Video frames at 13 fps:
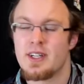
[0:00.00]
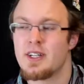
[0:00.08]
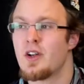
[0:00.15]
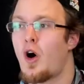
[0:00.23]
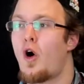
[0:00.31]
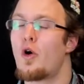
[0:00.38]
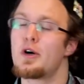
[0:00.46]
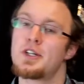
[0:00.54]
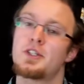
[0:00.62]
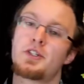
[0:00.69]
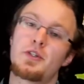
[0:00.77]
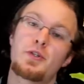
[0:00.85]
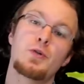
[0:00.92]
In order
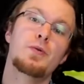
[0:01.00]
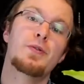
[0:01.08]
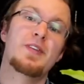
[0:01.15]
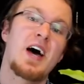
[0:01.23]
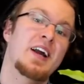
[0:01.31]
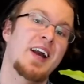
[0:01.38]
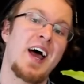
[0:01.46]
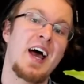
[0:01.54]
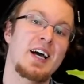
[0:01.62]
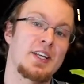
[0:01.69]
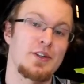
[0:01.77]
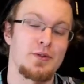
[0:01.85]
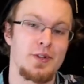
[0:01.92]
to do that
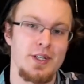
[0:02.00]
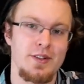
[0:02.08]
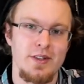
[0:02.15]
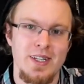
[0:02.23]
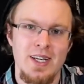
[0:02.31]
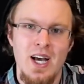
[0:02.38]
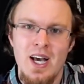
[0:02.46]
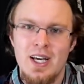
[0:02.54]
accurately,